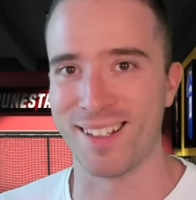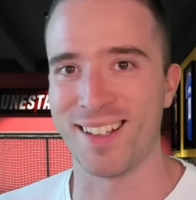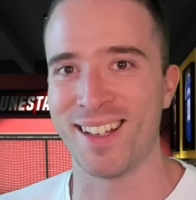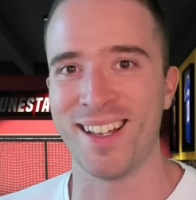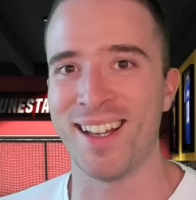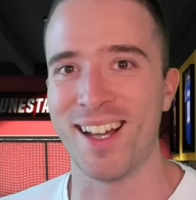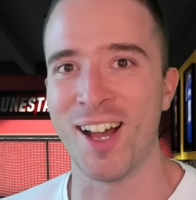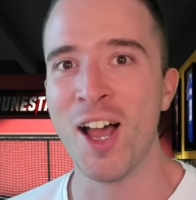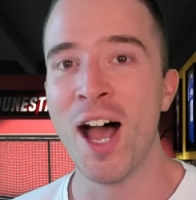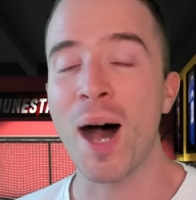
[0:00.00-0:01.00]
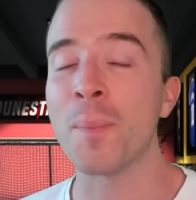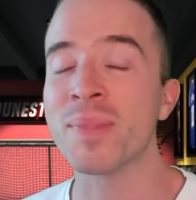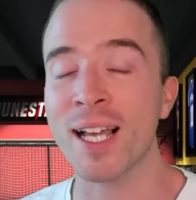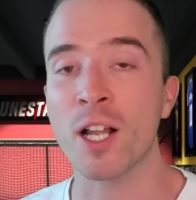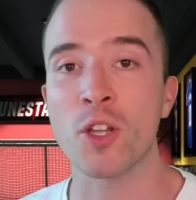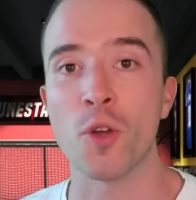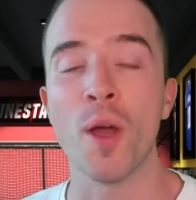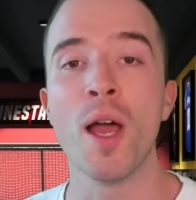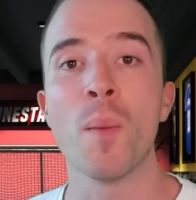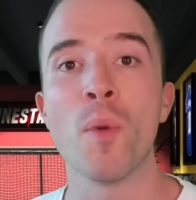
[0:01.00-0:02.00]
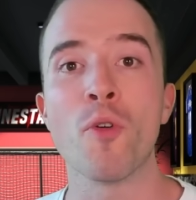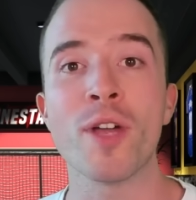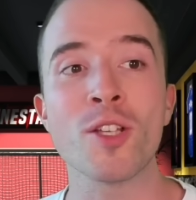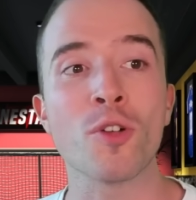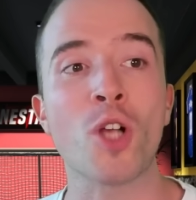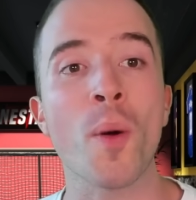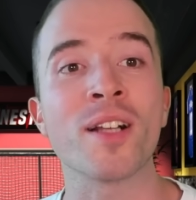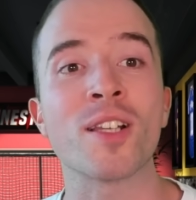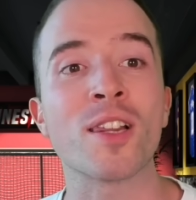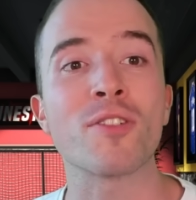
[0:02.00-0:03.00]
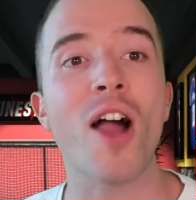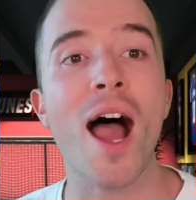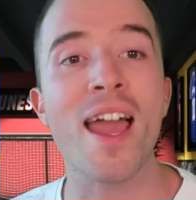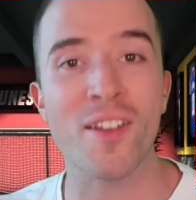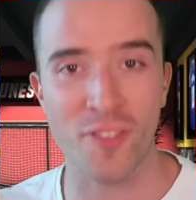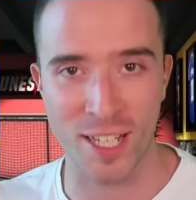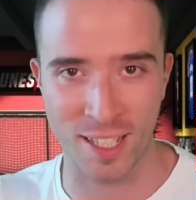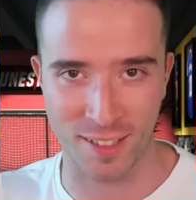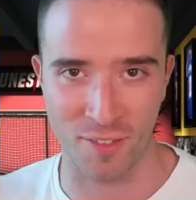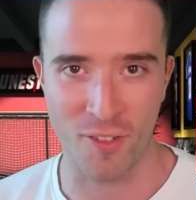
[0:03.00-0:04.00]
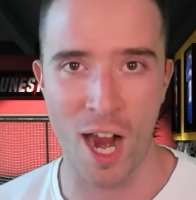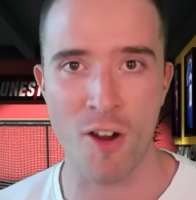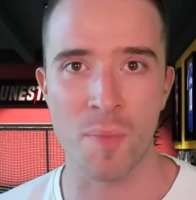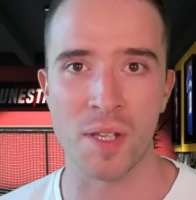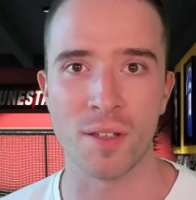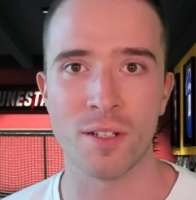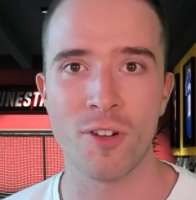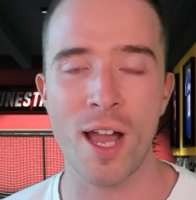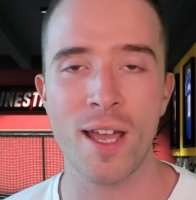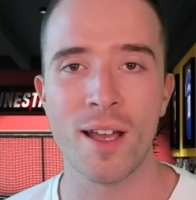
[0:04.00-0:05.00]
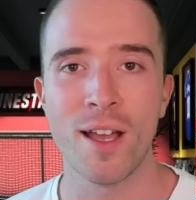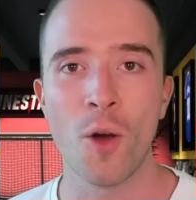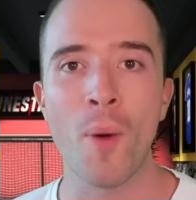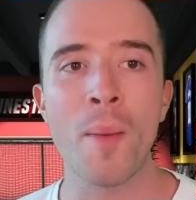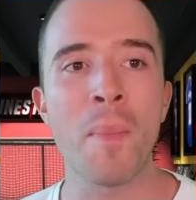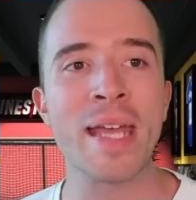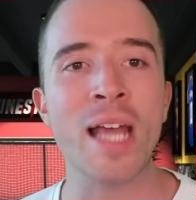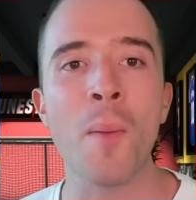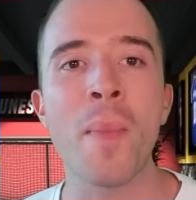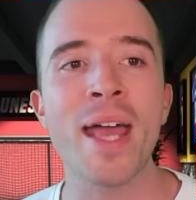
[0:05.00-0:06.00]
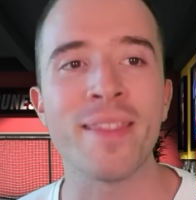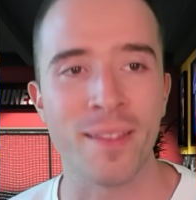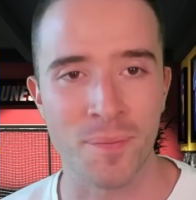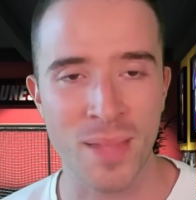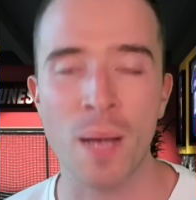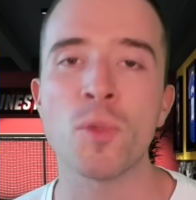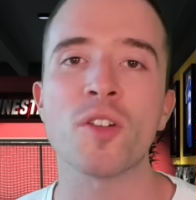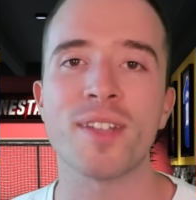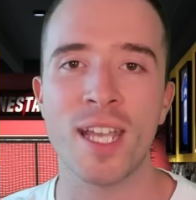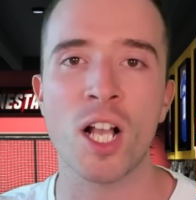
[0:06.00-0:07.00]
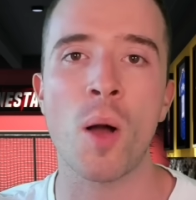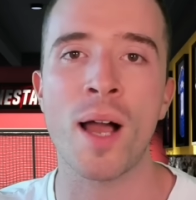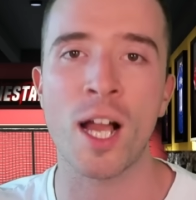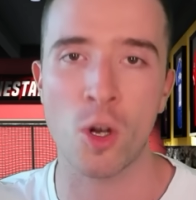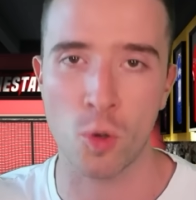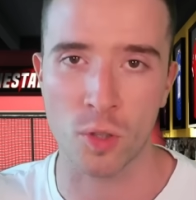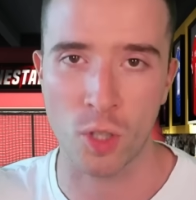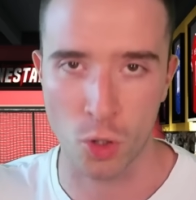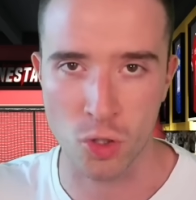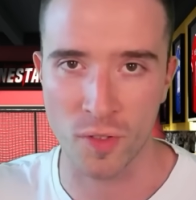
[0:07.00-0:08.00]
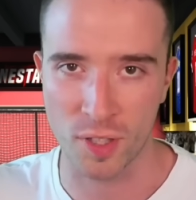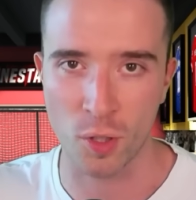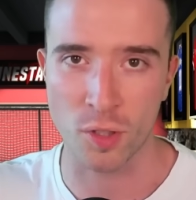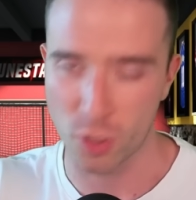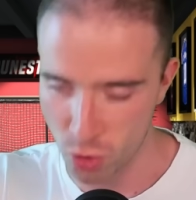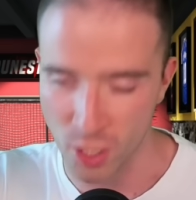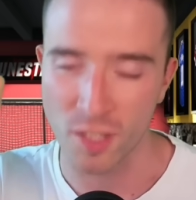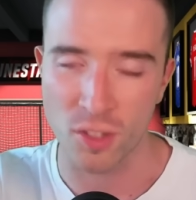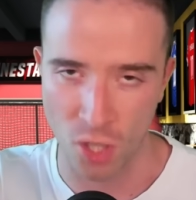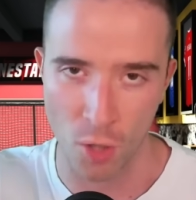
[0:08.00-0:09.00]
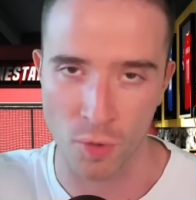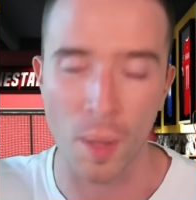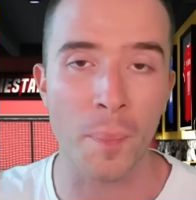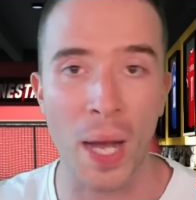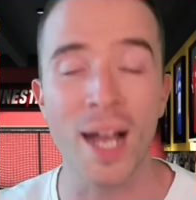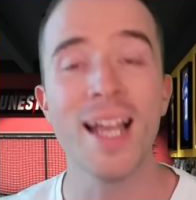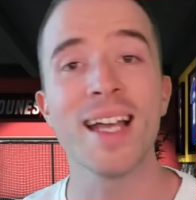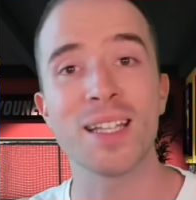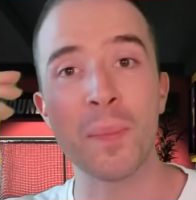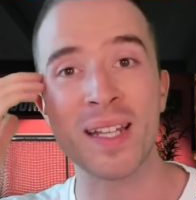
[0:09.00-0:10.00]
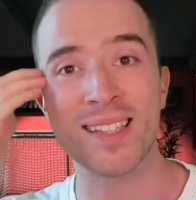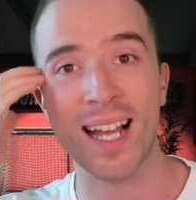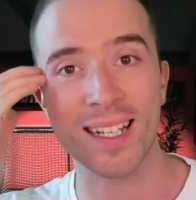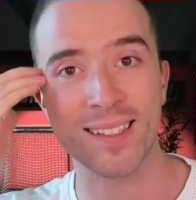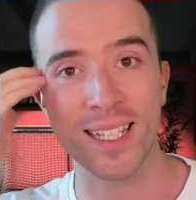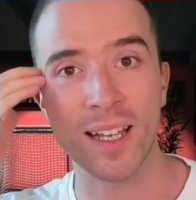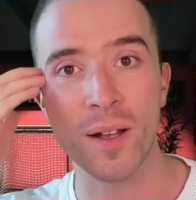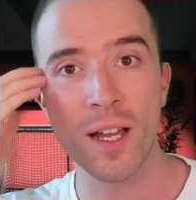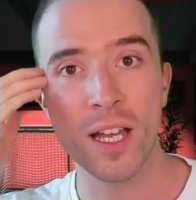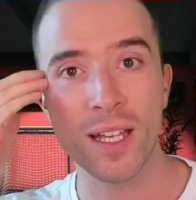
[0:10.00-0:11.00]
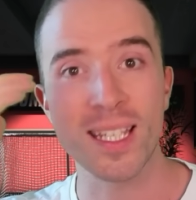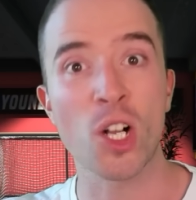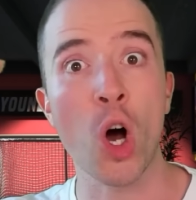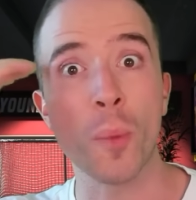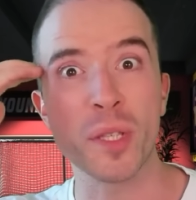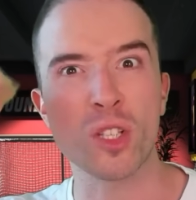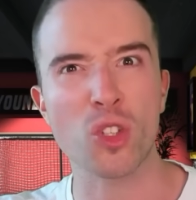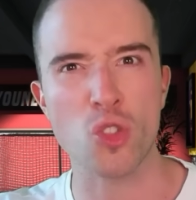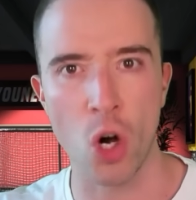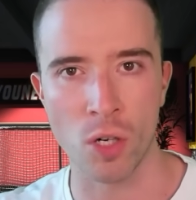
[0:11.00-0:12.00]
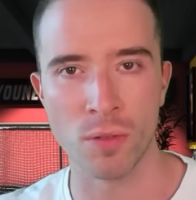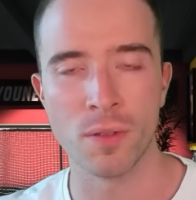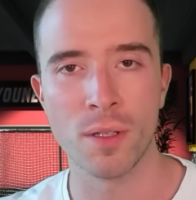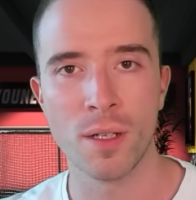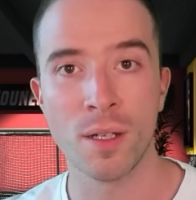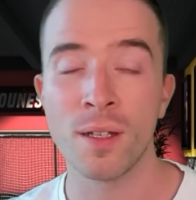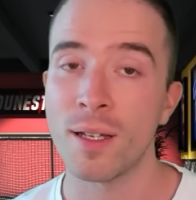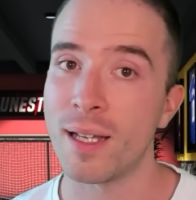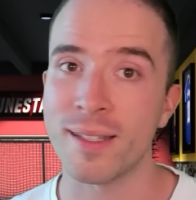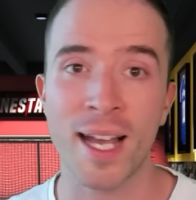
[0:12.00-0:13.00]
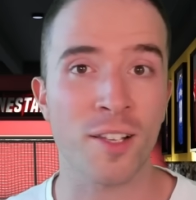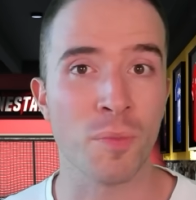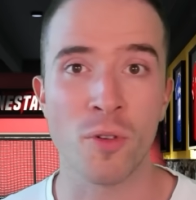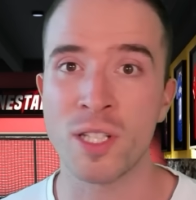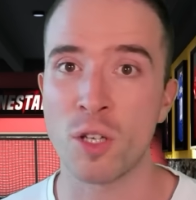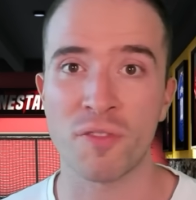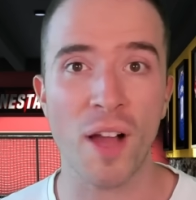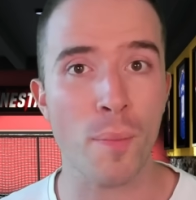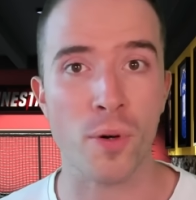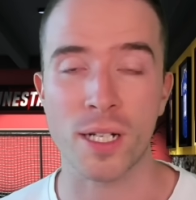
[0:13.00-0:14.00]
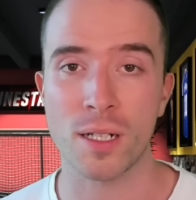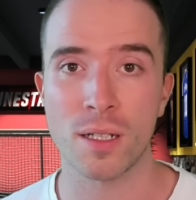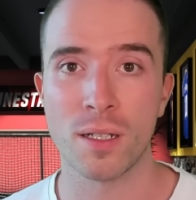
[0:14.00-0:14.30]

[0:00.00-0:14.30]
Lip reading: I'm telling you, Mourinho is going to thrive in this environment, right? Where men are men. Now, I'm not saying go out and cause controversy on the streets. Don't. But the mentality, you got to be strong. And that's Mourinho's fabric.